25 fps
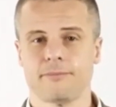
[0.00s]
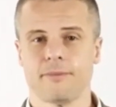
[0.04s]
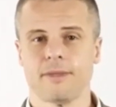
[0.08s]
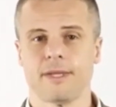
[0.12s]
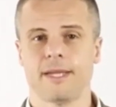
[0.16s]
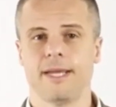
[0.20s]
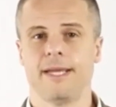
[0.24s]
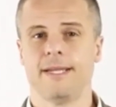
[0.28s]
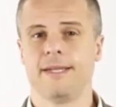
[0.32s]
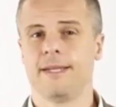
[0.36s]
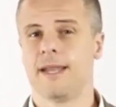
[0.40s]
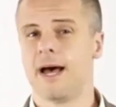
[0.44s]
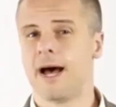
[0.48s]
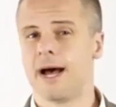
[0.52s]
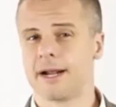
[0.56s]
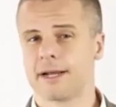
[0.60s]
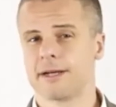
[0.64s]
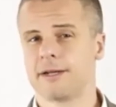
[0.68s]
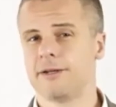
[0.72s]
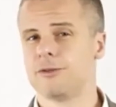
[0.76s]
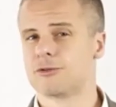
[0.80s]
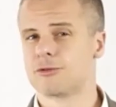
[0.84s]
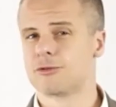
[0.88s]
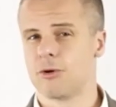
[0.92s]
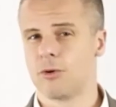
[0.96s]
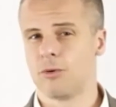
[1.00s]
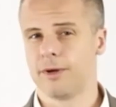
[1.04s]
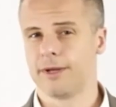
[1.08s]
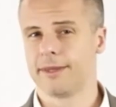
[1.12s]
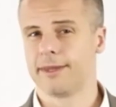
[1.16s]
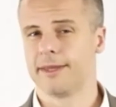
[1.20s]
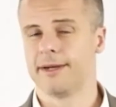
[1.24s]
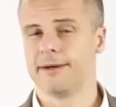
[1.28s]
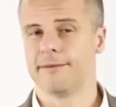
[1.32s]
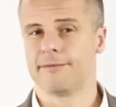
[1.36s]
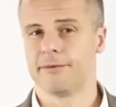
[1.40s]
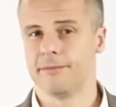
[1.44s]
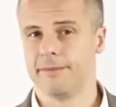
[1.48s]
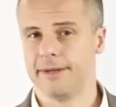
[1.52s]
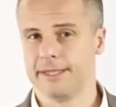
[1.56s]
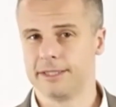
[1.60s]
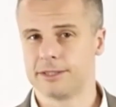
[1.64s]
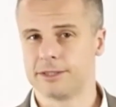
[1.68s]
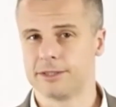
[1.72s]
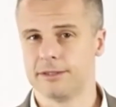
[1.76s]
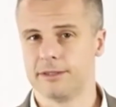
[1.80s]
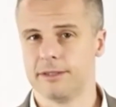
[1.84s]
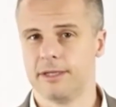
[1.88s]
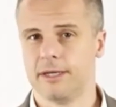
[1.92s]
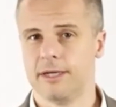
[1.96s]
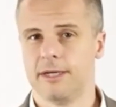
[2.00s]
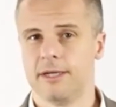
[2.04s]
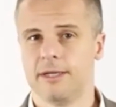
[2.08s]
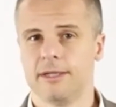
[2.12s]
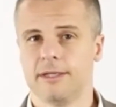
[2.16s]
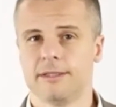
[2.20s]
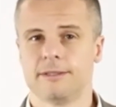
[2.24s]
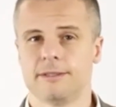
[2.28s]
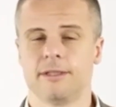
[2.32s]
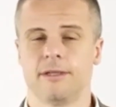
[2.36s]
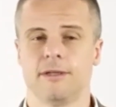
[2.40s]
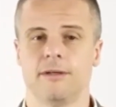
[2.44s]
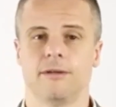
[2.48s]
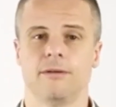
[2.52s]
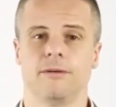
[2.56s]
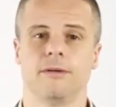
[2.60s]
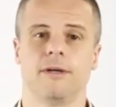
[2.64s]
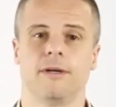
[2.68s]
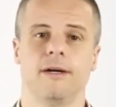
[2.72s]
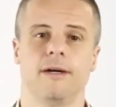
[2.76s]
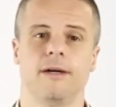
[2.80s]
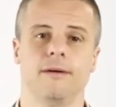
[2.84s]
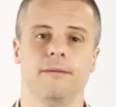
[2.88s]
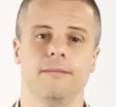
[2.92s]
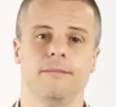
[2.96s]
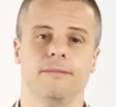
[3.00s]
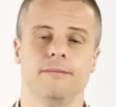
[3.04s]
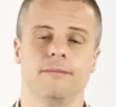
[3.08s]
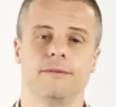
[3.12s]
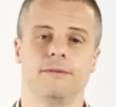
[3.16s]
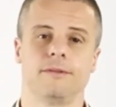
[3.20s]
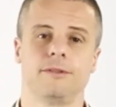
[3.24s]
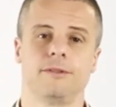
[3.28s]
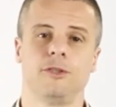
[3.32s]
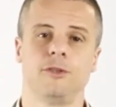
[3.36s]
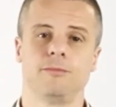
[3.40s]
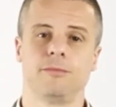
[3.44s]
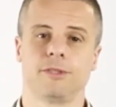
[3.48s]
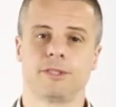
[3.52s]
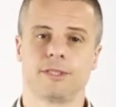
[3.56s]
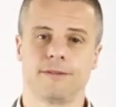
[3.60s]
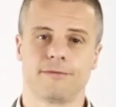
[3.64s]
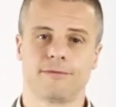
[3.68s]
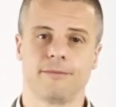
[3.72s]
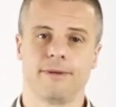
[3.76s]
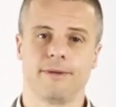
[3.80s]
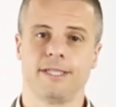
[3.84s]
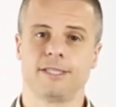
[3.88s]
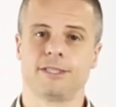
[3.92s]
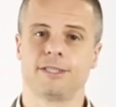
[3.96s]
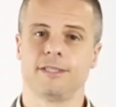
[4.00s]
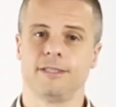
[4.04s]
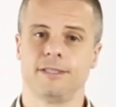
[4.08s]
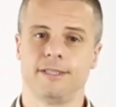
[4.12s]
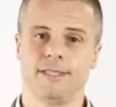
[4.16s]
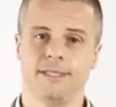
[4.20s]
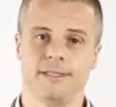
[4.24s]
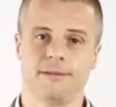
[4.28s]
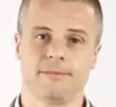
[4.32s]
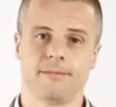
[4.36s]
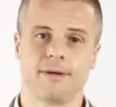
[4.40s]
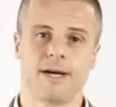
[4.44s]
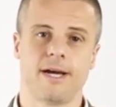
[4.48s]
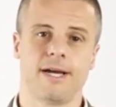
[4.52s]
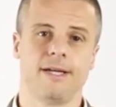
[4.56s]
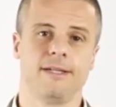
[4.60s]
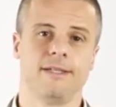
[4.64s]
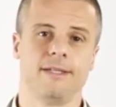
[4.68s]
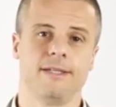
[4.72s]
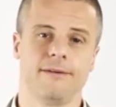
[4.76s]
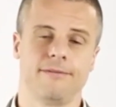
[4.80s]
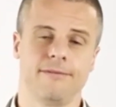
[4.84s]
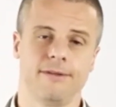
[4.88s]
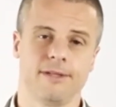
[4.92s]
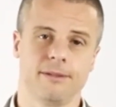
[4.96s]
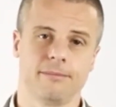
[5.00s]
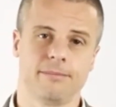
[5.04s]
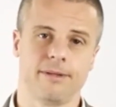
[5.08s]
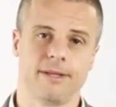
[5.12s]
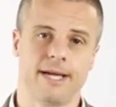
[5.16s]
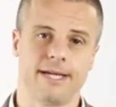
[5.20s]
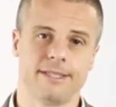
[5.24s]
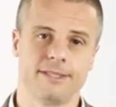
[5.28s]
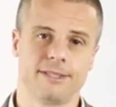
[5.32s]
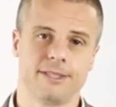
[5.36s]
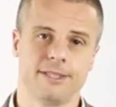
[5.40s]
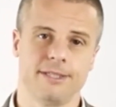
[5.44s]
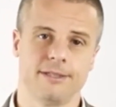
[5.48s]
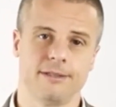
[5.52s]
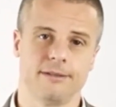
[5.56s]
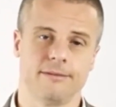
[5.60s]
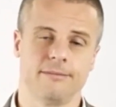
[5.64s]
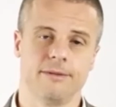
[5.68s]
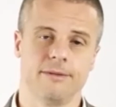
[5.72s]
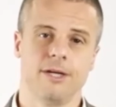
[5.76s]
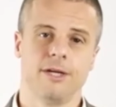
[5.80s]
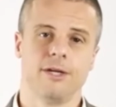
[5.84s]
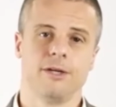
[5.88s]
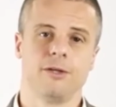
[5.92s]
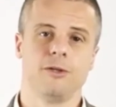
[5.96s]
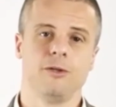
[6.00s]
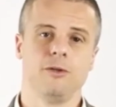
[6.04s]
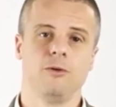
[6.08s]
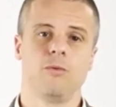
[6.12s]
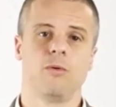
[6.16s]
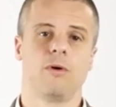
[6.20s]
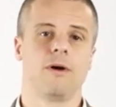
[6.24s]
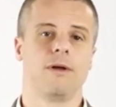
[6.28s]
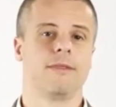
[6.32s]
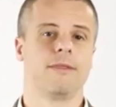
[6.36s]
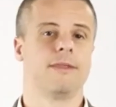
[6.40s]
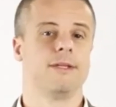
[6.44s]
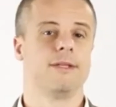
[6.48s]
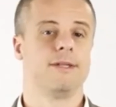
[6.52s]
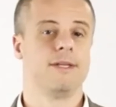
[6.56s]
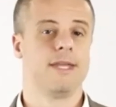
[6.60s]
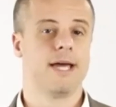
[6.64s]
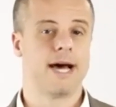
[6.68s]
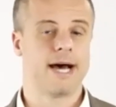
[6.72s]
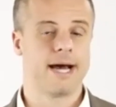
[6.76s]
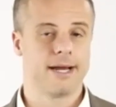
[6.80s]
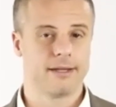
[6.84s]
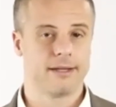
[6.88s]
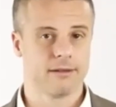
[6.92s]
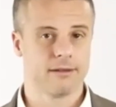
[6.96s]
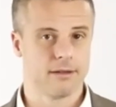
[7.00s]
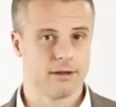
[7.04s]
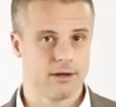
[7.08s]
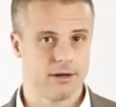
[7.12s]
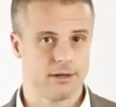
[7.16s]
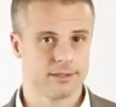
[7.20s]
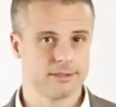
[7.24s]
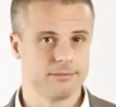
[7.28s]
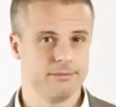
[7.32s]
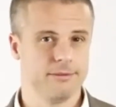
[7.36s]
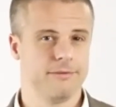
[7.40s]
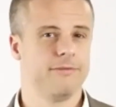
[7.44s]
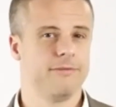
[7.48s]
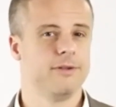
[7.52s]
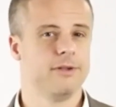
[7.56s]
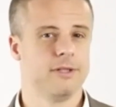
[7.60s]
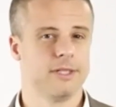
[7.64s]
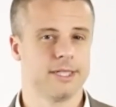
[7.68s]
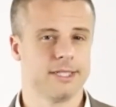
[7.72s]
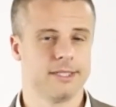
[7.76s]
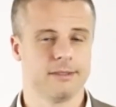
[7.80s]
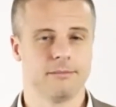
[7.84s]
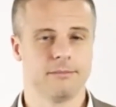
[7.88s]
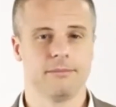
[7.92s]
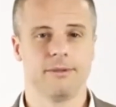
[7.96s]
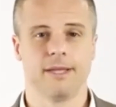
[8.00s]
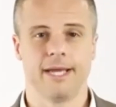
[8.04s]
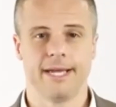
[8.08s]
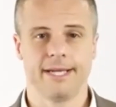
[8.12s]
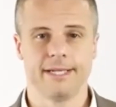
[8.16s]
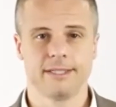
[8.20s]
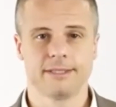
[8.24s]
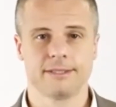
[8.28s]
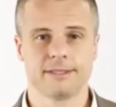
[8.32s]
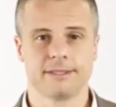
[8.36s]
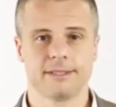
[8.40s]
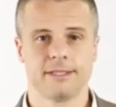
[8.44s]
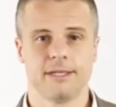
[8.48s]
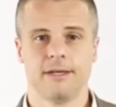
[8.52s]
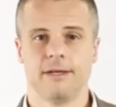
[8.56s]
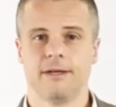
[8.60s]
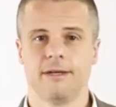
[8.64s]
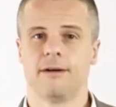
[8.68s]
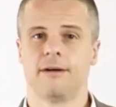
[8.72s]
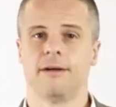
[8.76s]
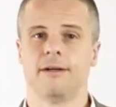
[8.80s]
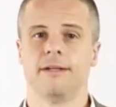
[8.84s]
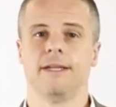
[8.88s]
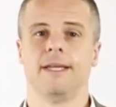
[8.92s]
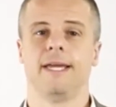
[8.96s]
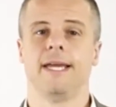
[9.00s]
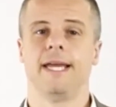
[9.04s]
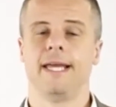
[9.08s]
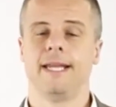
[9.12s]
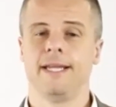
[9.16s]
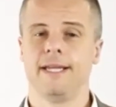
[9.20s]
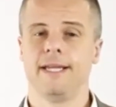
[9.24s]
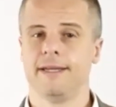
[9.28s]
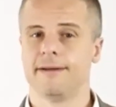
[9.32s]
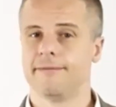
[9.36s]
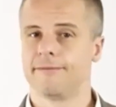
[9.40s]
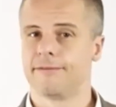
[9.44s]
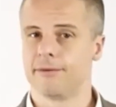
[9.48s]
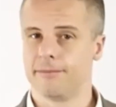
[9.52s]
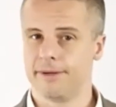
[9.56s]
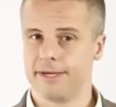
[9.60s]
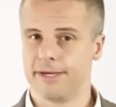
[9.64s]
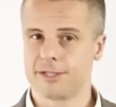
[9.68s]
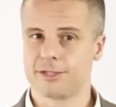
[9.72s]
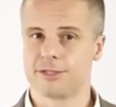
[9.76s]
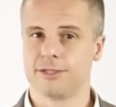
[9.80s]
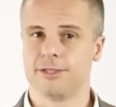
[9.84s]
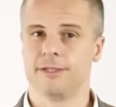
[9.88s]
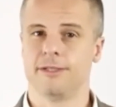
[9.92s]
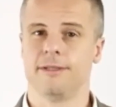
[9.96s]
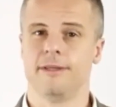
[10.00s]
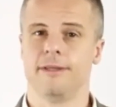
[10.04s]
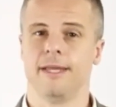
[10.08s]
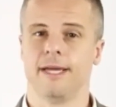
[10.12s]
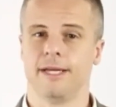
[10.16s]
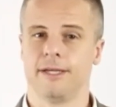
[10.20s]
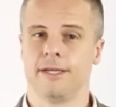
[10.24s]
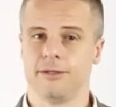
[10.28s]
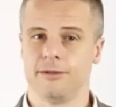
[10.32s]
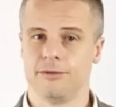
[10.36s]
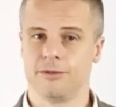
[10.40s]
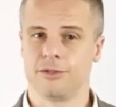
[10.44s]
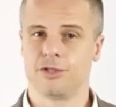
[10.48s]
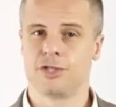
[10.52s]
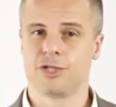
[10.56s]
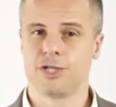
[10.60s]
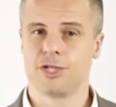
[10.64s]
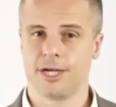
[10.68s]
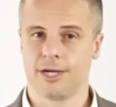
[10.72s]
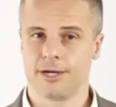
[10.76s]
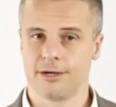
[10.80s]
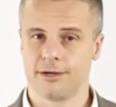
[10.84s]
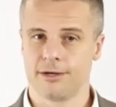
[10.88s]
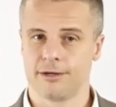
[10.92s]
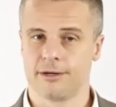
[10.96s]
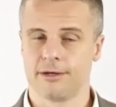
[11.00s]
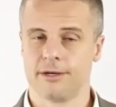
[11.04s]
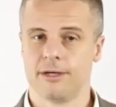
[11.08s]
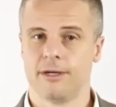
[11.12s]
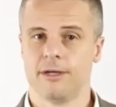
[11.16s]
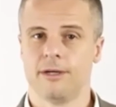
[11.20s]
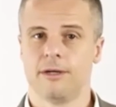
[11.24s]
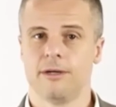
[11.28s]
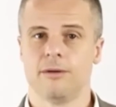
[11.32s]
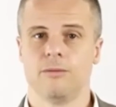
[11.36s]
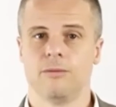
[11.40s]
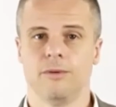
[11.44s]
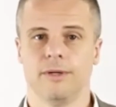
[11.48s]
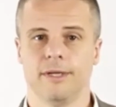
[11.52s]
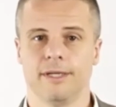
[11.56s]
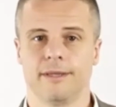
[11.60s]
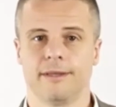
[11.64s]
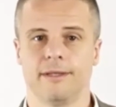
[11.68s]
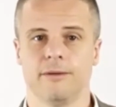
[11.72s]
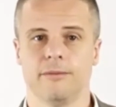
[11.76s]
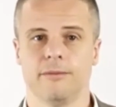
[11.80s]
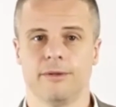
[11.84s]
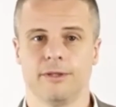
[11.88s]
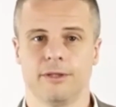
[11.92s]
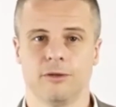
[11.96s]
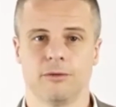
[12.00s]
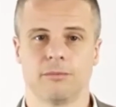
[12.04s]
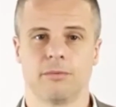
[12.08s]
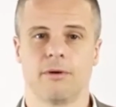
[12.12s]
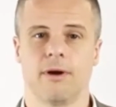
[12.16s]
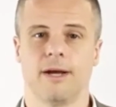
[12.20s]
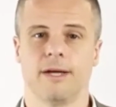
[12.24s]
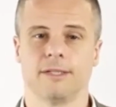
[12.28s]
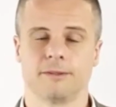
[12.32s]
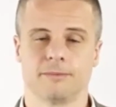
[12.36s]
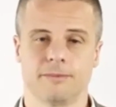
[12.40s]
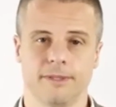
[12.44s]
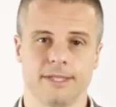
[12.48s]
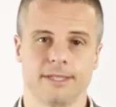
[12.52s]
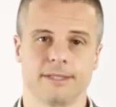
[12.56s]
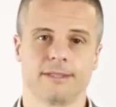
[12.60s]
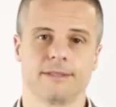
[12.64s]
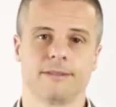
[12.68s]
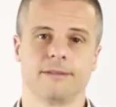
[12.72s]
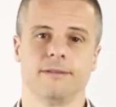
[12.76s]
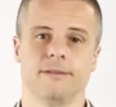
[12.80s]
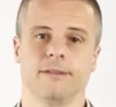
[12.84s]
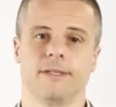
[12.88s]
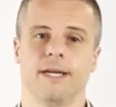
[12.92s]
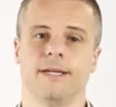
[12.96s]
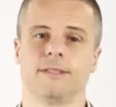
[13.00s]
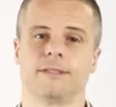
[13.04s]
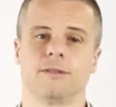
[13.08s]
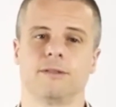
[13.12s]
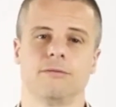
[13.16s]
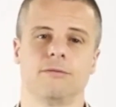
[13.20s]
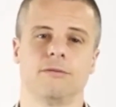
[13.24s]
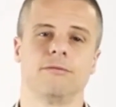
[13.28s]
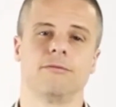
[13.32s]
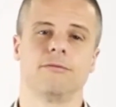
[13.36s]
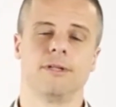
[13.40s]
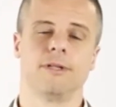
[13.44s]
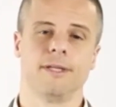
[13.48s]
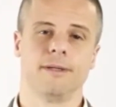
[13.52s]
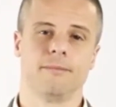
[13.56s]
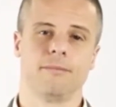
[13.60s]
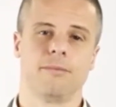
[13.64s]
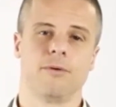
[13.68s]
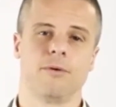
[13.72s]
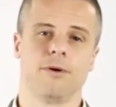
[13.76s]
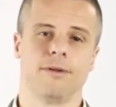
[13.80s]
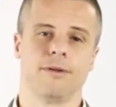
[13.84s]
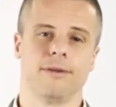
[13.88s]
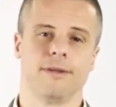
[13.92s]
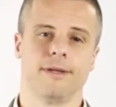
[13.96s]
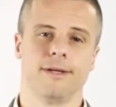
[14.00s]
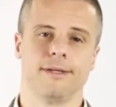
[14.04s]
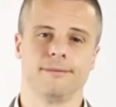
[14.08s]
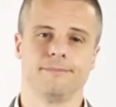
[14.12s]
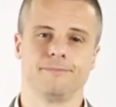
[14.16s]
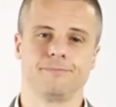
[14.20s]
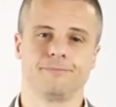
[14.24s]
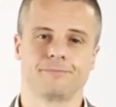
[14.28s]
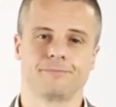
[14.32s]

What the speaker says: and not controlling that information. So too much information, TMI definitely applies here. You want the dialogue to be filling in the blanks on any information that you share with your prospects. Okay, so really important there.